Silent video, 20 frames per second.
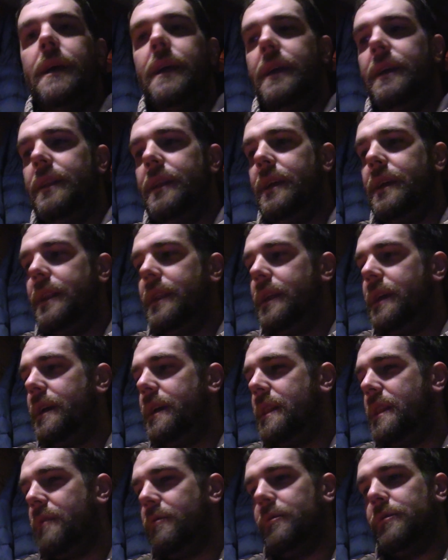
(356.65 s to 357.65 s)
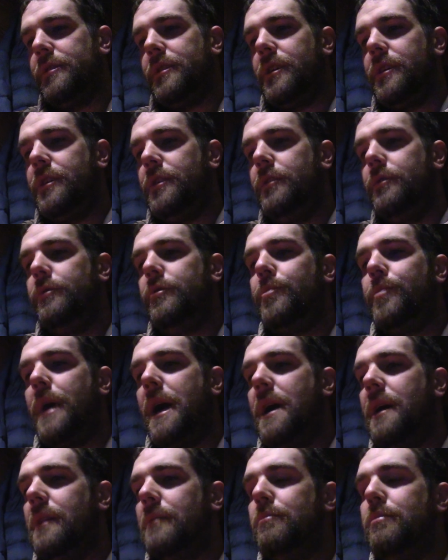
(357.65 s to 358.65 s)
And then there was a huge
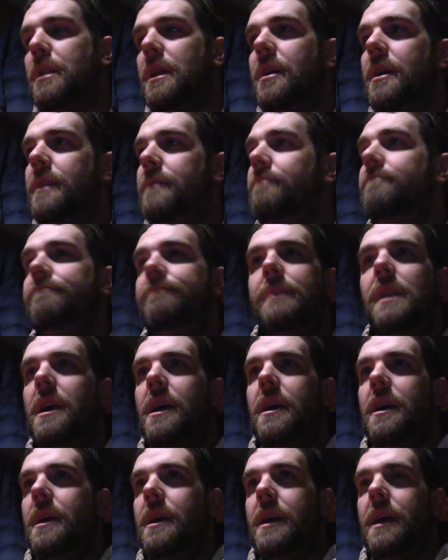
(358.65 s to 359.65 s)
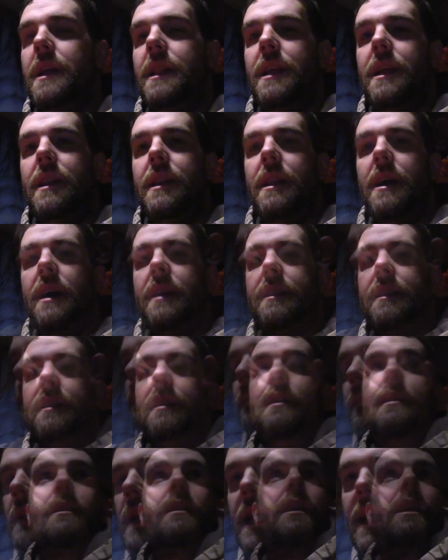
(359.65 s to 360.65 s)
pile of blood and then nothing.